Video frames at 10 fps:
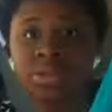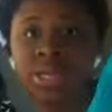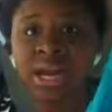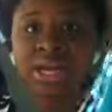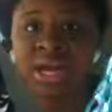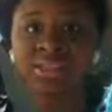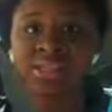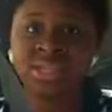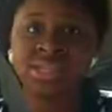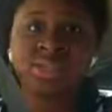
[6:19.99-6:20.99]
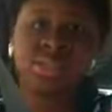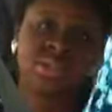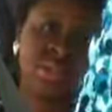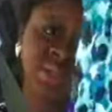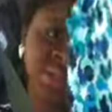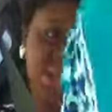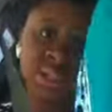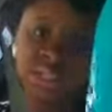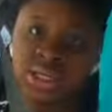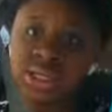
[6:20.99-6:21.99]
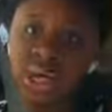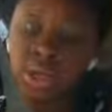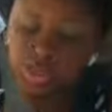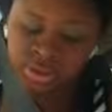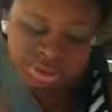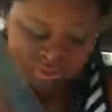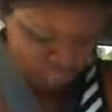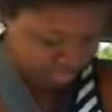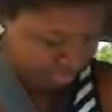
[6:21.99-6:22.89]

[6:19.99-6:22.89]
so yeah I got this and this was $16